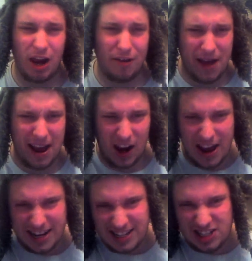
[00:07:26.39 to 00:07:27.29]
I love that
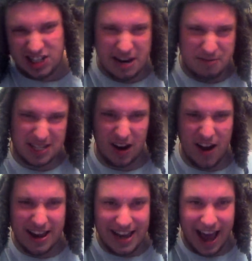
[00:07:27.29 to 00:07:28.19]
like cheap
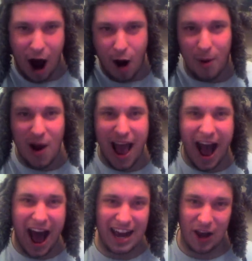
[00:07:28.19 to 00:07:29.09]
slutty cowboy
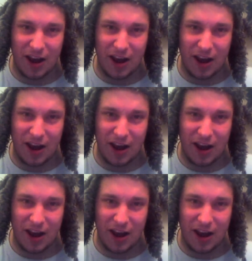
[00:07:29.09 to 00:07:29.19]
hat,